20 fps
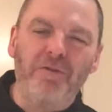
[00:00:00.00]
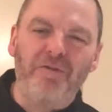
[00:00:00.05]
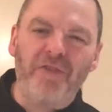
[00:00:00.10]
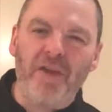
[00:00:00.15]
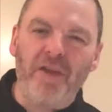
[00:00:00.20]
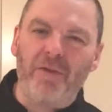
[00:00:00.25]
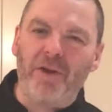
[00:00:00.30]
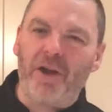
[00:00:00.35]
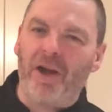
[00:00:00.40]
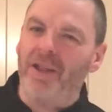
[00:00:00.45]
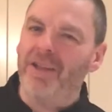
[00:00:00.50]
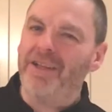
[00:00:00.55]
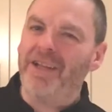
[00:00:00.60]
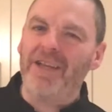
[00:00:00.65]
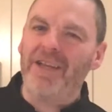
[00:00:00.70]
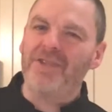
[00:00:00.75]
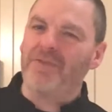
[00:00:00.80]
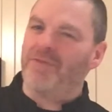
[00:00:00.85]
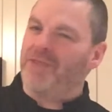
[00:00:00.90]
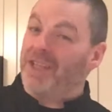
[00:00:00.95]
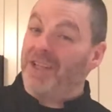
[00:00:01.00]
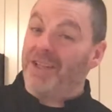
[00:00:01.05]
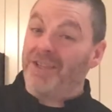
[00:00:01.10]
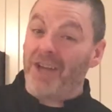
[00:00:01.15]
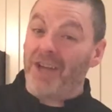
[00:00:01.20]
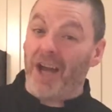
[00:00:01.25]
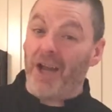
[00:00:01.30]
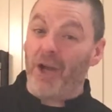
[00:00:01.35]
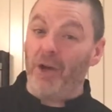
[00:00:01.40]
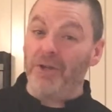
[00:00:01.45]
favorite holidays of the
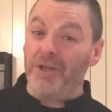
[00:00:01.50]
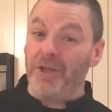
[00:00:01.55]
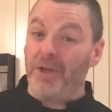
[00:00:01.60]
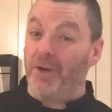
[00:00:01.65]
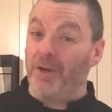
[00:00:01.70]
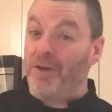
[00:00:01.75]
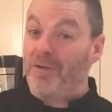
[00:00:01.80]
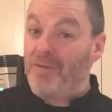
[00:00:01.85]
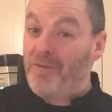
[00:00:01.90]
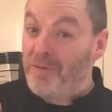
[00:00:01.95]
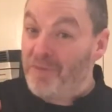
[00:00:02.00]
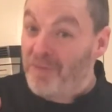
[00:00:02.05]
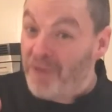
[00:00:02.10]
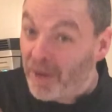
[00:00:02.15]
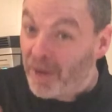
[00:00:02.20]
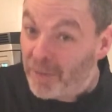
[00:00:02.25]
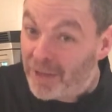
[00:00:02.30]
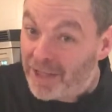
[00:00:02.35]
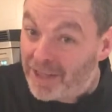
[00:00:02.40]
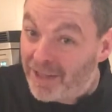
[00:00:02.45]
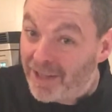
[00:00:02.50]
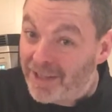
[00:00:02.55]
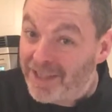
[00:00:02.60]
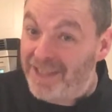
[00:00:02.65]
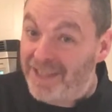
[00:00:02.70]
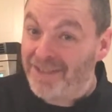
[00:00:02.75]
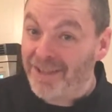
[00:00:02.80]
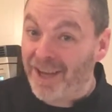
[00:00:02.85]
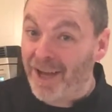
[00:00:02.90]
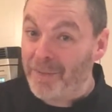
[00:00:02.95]
entire year. Very
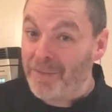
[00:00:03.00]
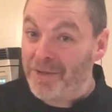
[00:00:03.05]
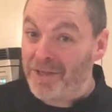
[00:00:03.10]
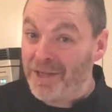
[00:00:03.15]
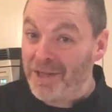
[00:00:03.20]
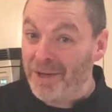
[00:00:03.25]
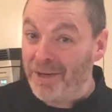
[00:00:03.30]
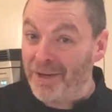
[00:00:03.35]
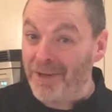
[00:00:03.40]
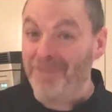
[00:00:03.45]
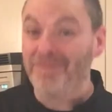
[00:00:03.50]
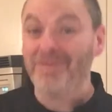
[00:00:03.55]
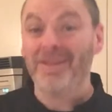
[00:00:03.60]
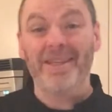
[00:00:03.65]
lucky time of year.